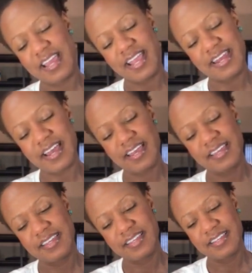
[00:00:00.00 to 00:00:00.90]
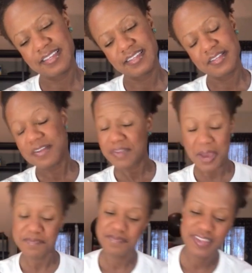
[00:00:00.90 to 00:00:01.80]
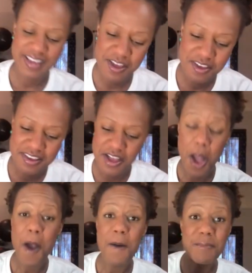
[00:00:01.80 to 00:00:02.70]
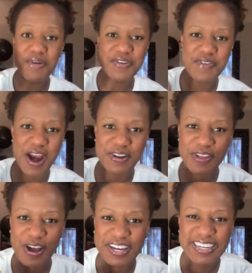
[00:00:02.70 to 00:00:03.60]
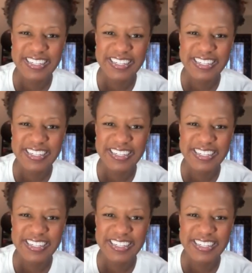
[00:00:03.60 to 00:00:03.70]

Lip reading: Ada. Okay. Moving right along.